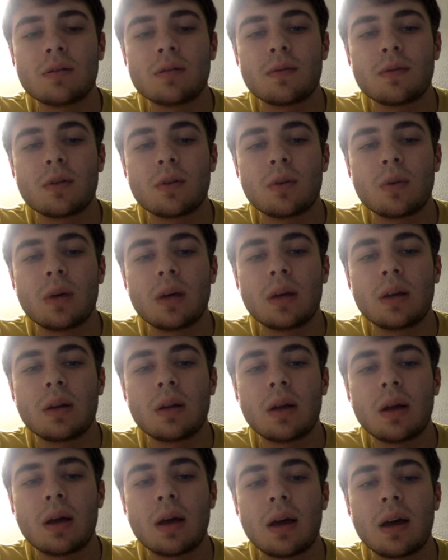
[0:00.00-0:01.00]
for when
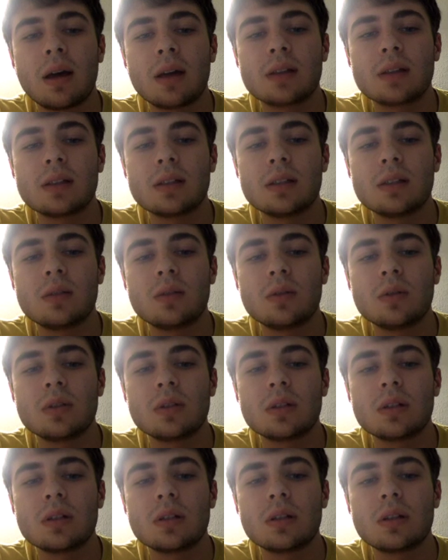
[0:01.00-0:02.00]
x equals
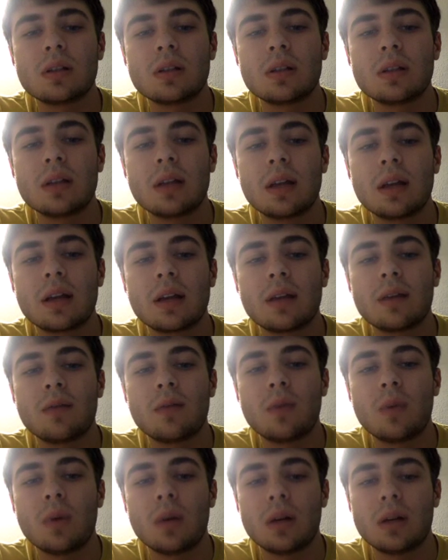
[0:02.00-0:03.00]
negative
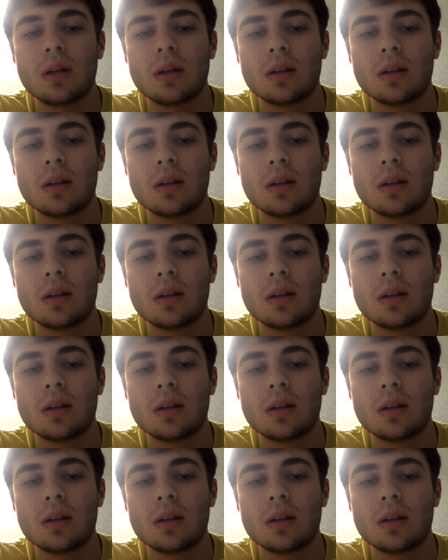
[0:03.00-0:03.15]
1.